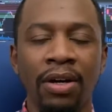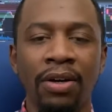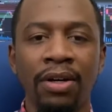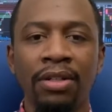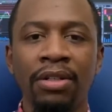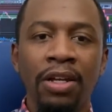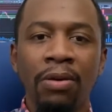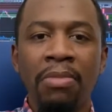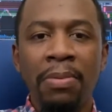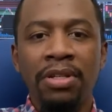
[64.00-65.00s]
on,
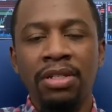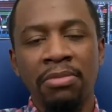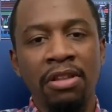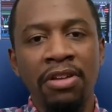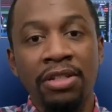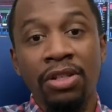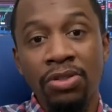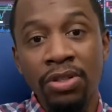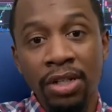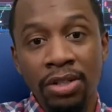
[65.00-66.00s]
maybe some of the things that
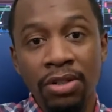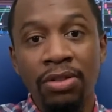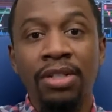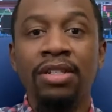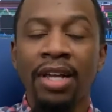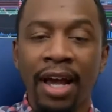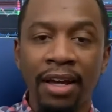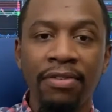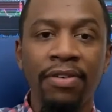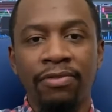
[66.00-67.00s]
you could do to
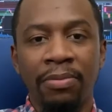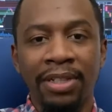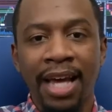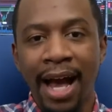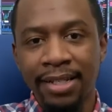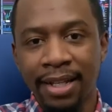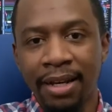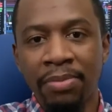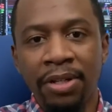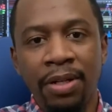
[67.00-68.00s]
save from a tax
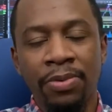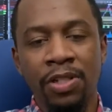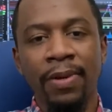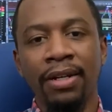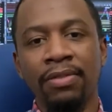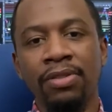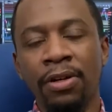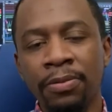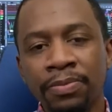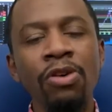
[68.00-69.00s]
liability perspective.
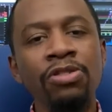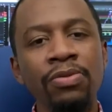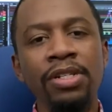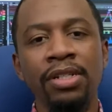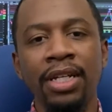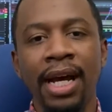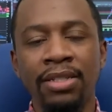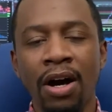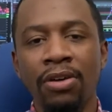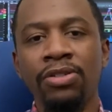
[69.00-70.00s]
So most recently, I
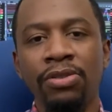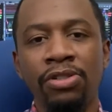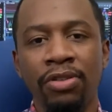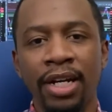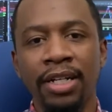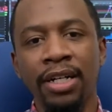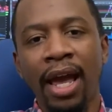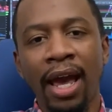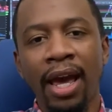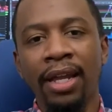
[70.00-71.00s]
talked to a trader,
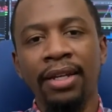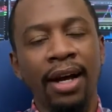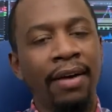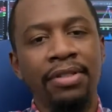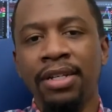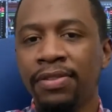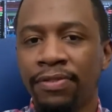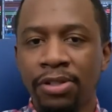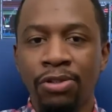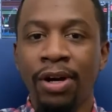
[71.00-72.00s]
and obviously his
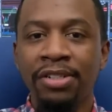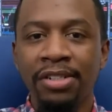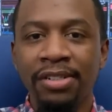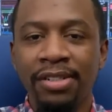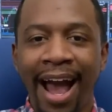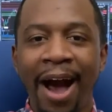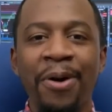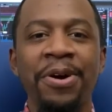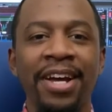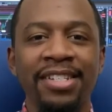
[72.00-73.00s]
first question, how
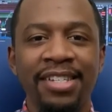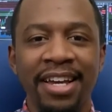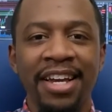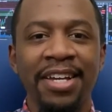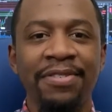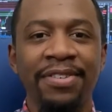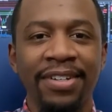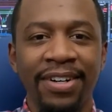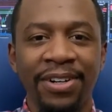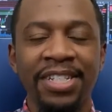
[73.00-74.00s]
can I save
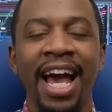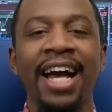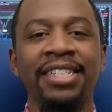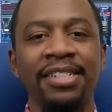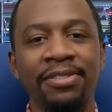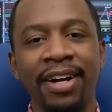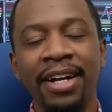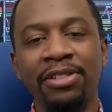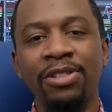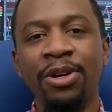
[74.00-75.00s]
on taxes,
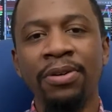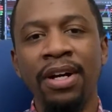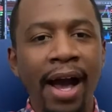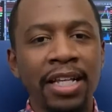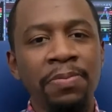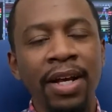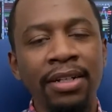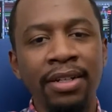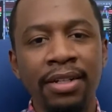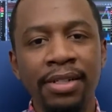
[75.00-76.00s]
right? So I
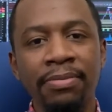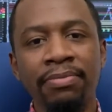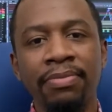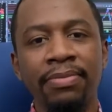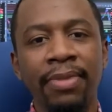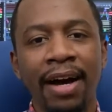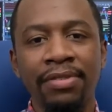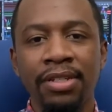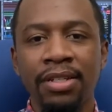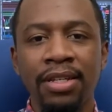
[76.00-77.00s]
explained to him,
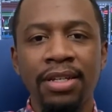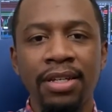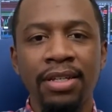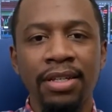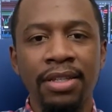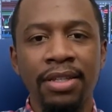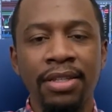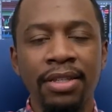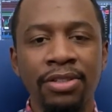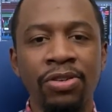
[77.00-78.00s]
obviously
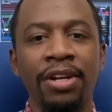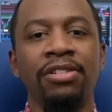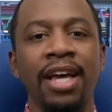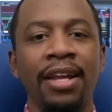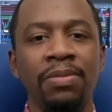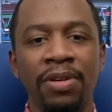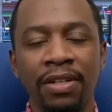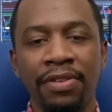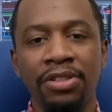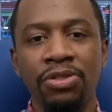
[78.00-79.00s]
the trader status
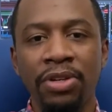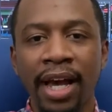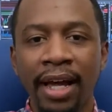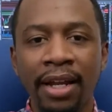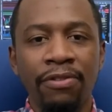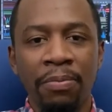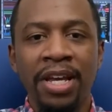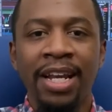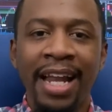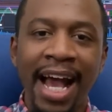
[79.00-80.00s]
benefits you get for
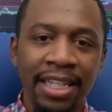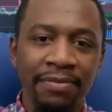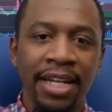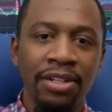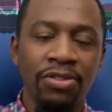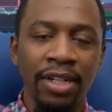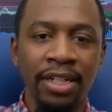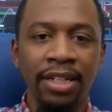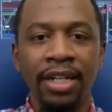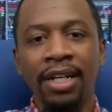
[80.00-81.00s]
being an active day
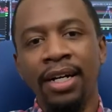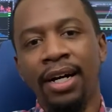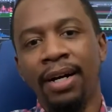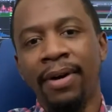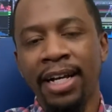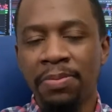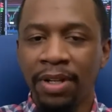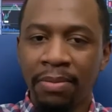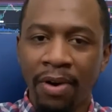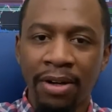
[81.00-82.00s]
trader. I
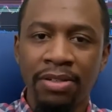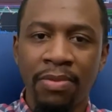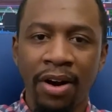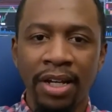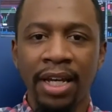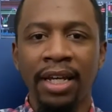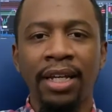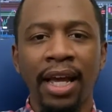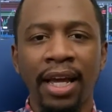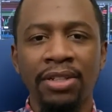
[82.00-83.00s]
explained mark to
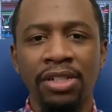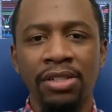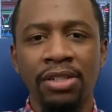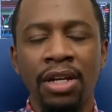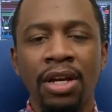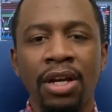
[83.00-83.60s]
market and just